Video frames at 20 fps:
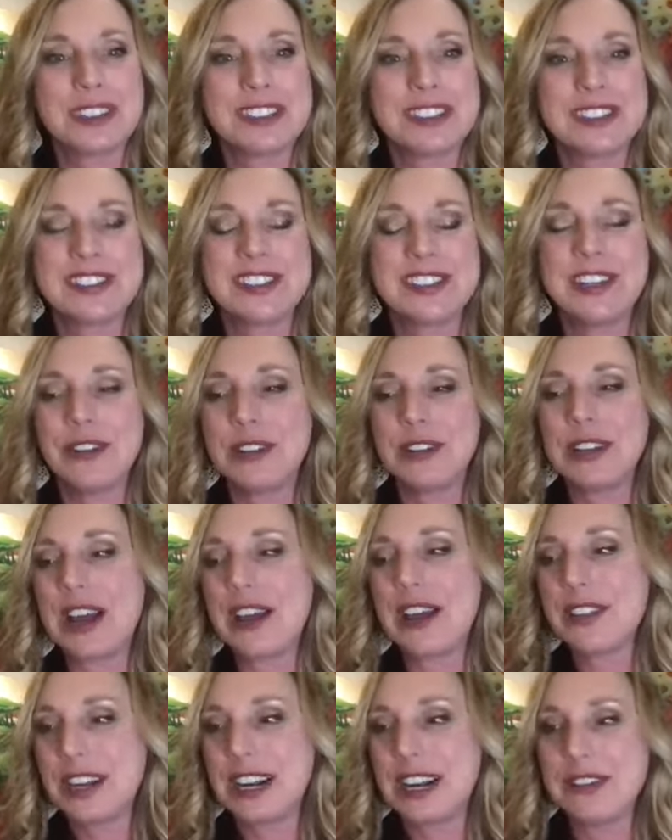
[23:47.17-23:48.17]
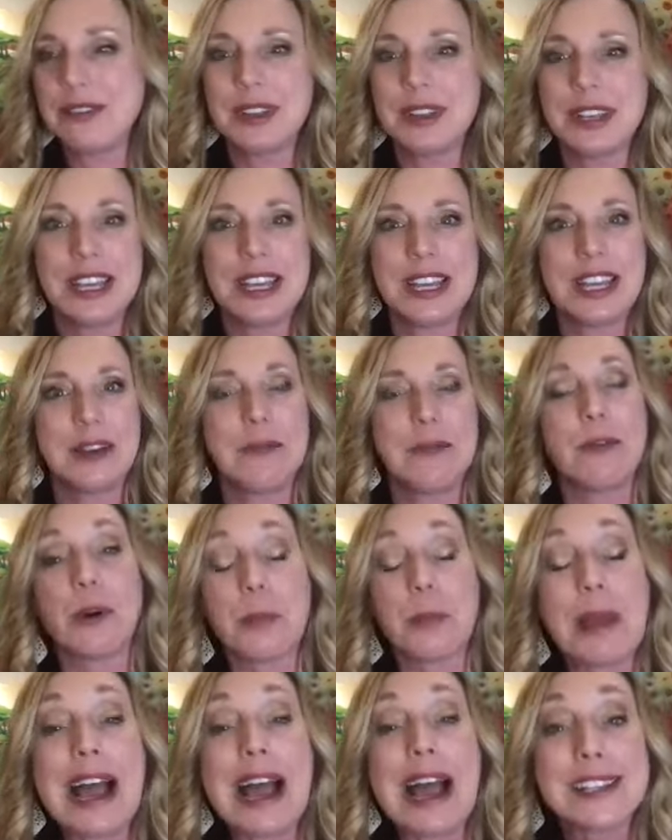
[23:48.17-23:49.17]
Cause you know, now that
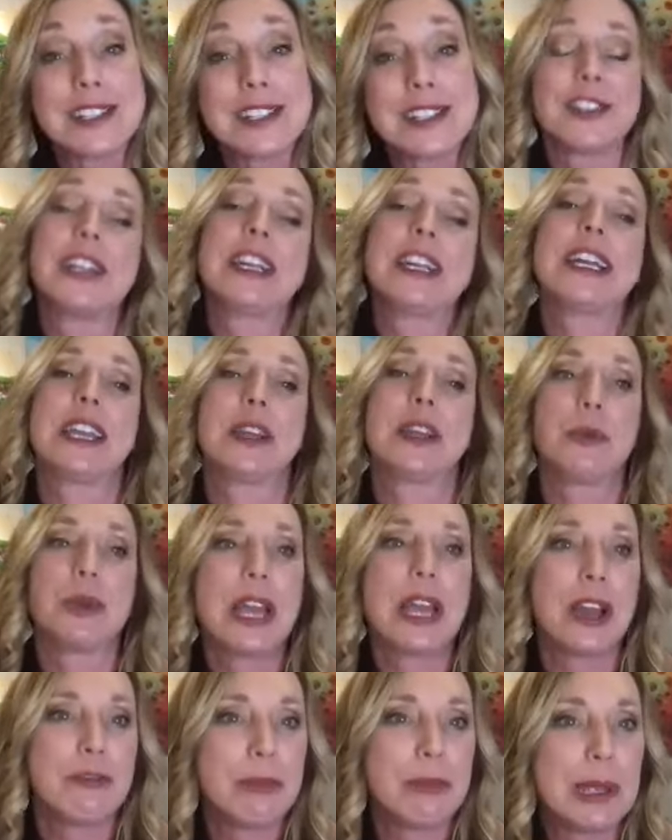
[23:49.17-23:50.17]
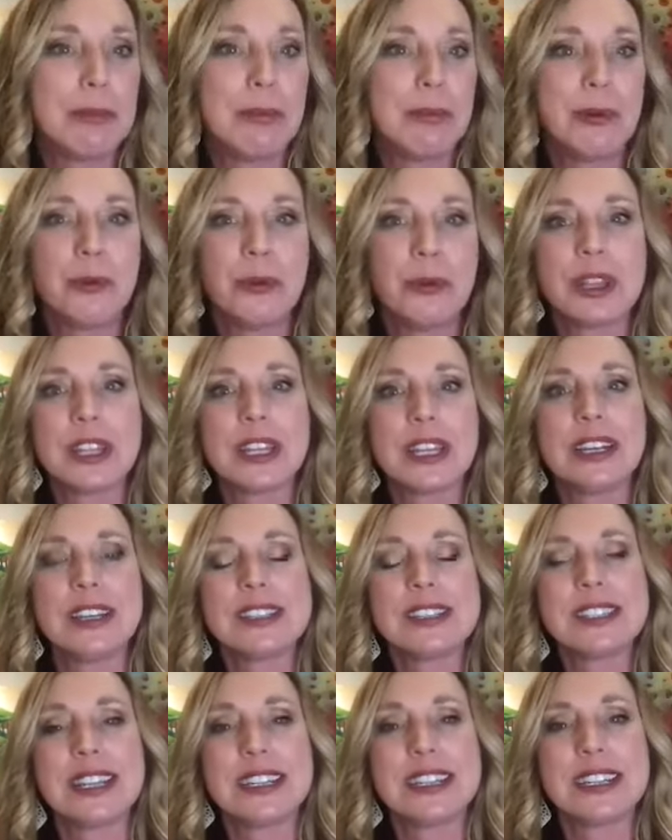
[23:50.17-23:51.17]
we're pastoring and we have people with
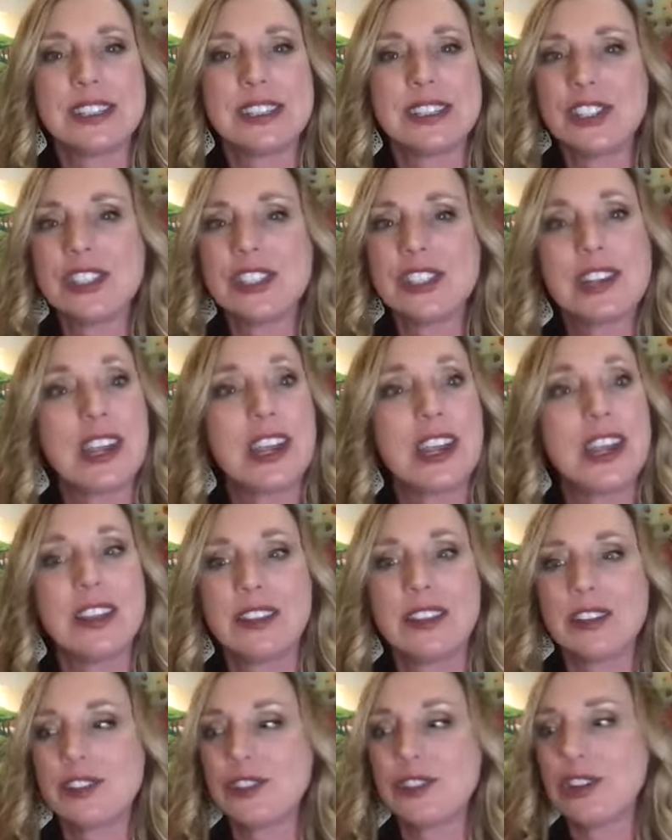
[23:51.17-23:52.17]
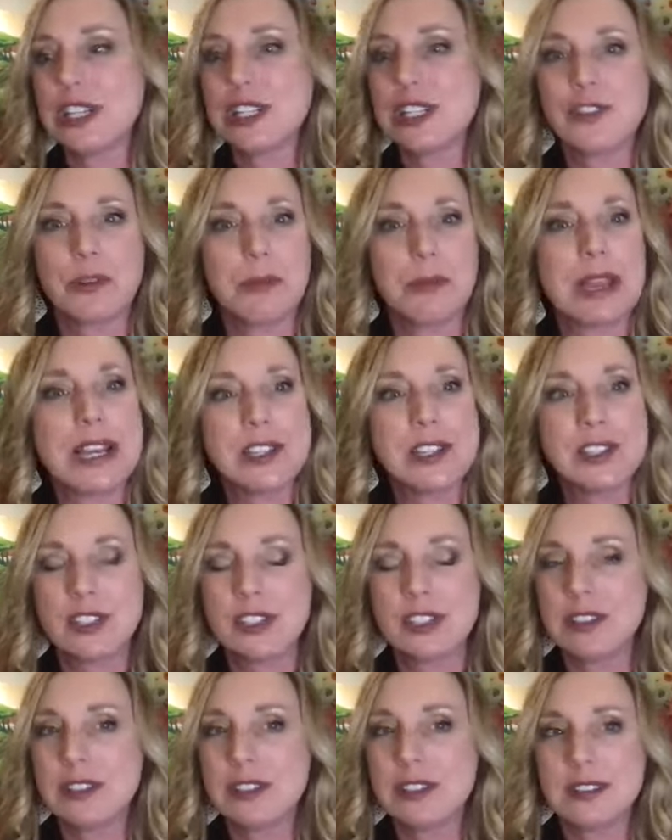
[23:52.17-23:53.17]
us, and just seeing the
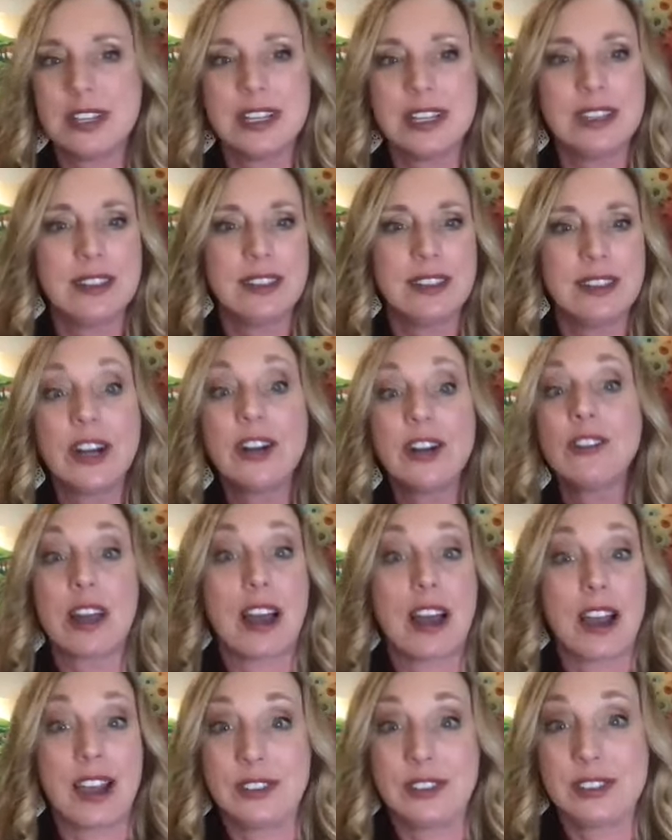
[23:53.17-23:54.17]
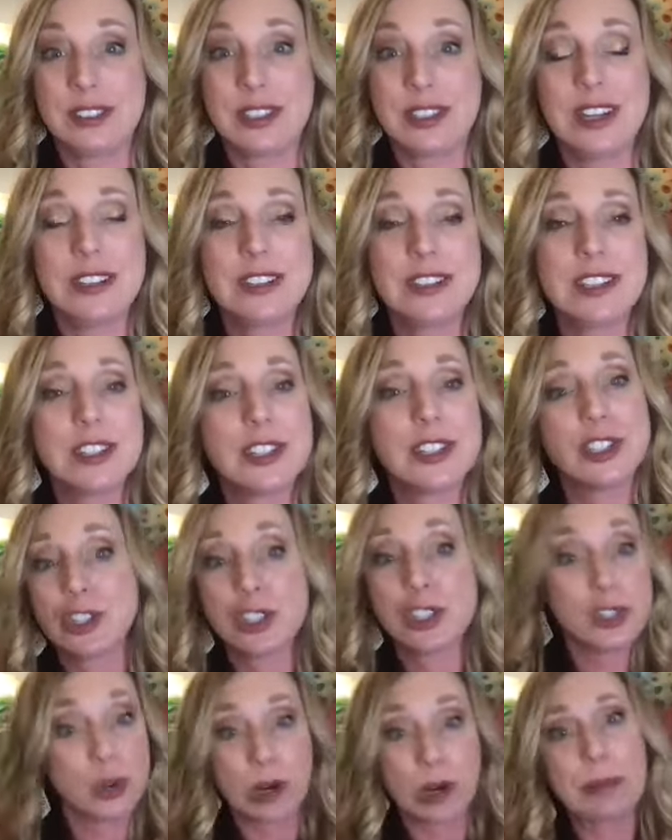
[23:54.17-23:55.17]
transformation in their lives in such a
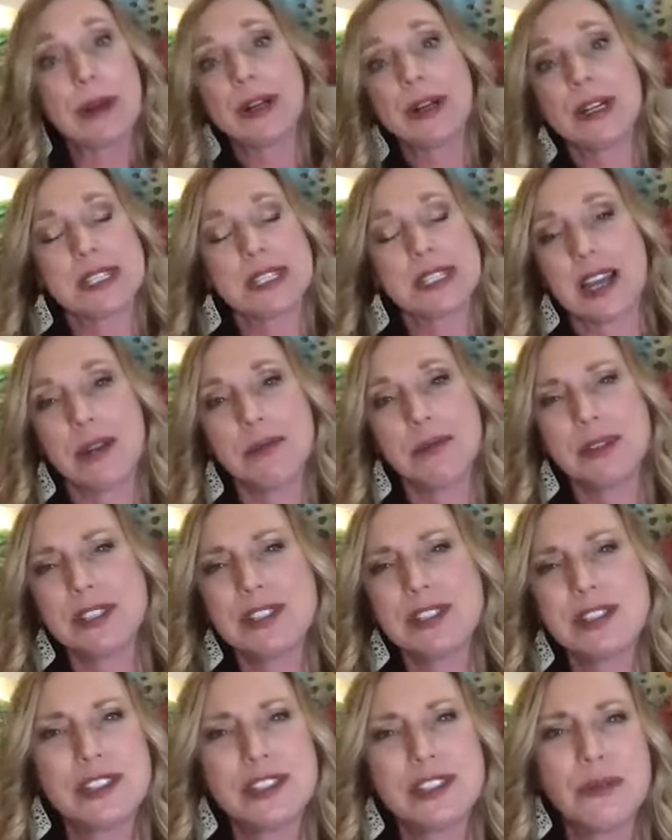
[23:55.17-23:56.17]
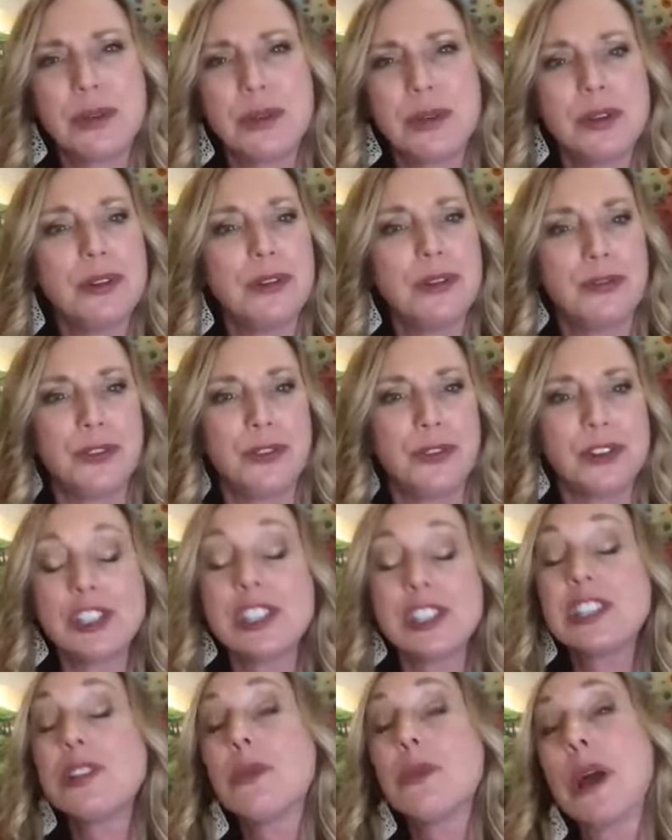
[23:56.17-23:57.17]
short period of time, it's just so beautiful.
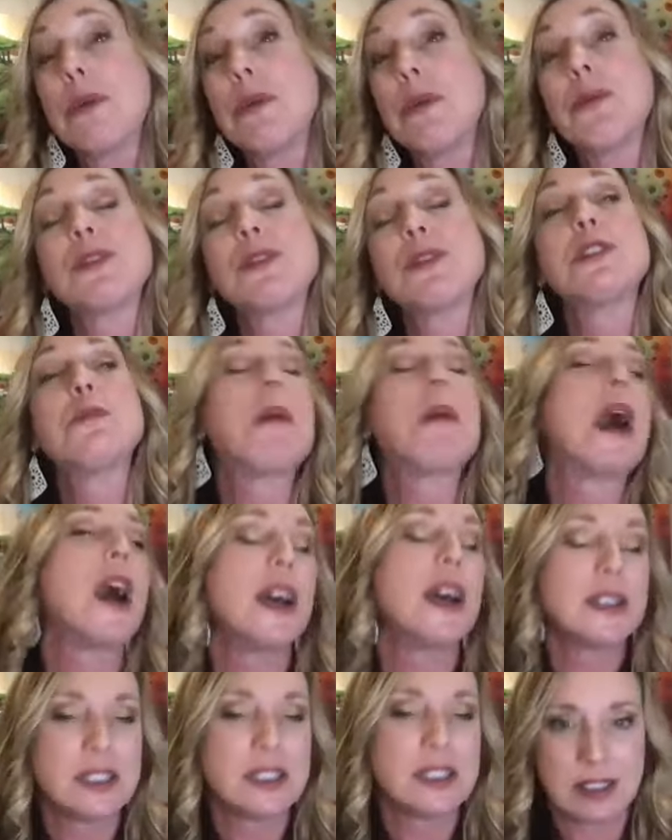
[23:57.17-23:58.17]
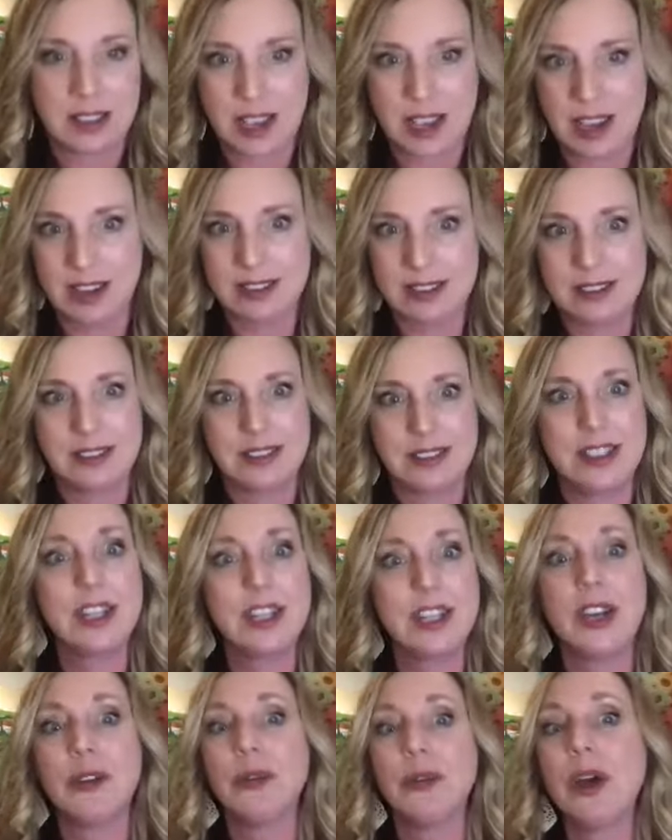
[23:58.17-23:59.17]
Just the way we respond to things, you
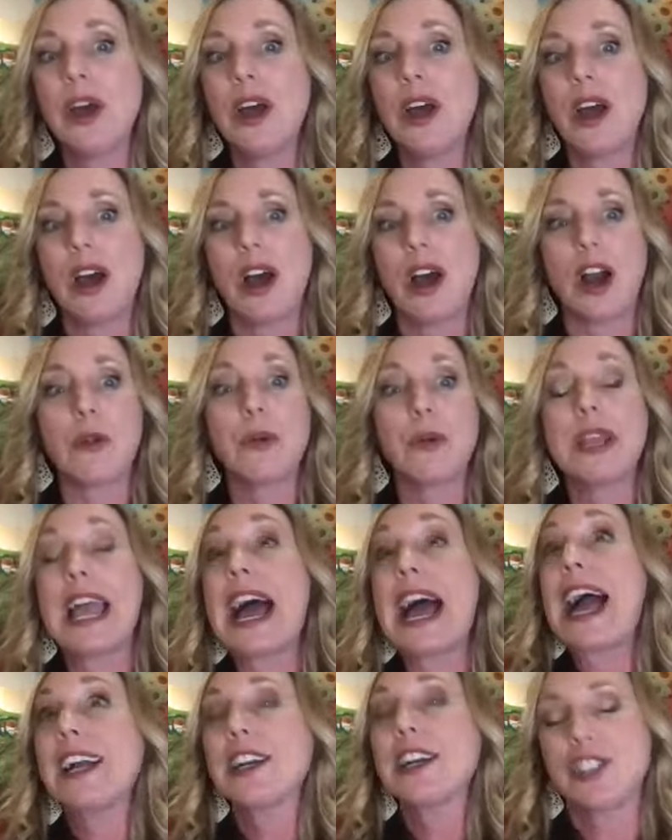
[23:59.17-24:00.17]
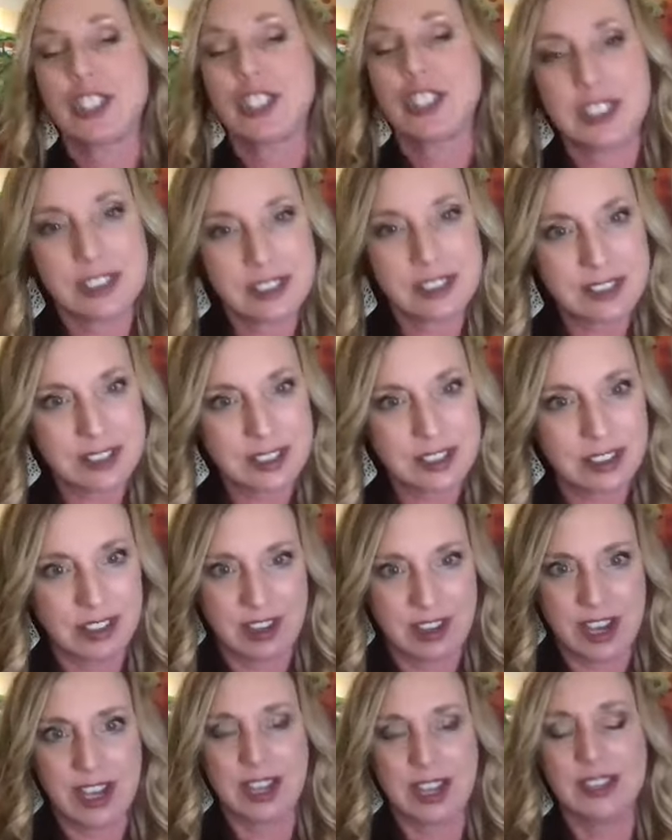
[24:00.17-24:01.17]
know, our reactions to
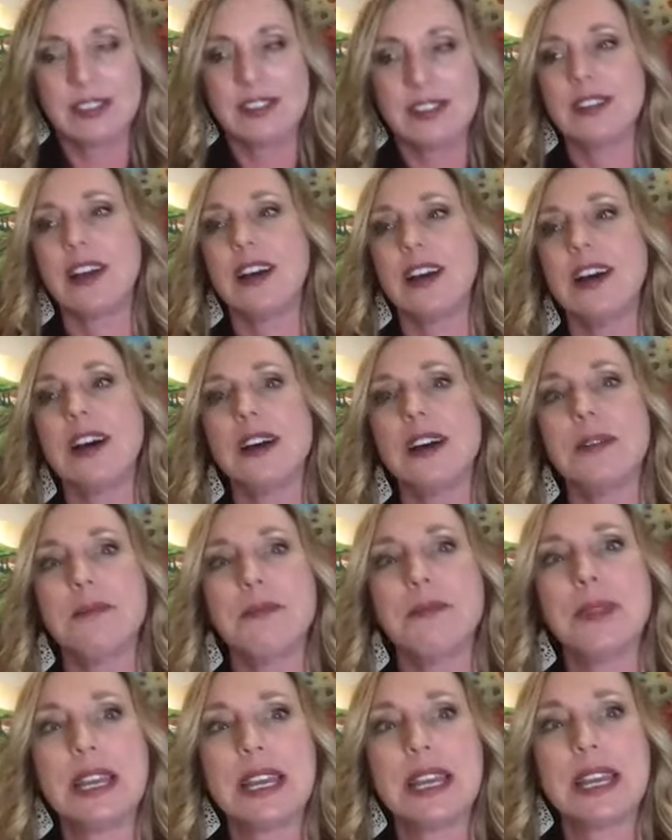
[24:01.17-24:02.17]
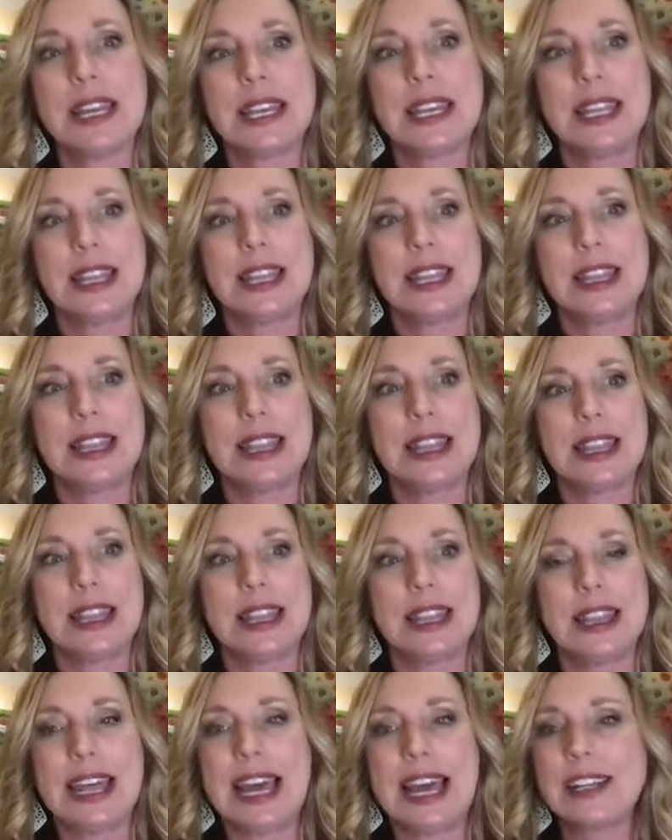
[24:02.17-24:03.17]
things,
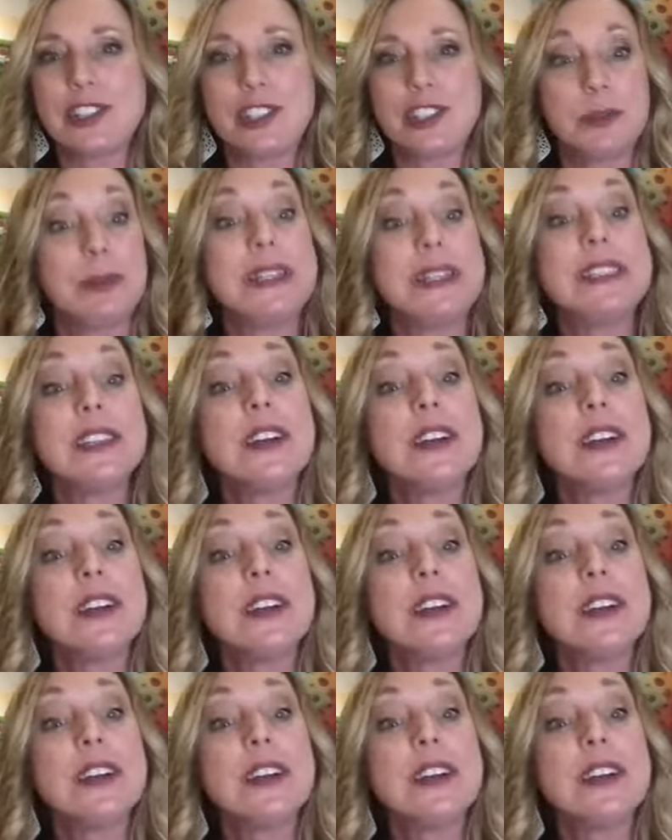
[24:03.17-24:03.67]
that should be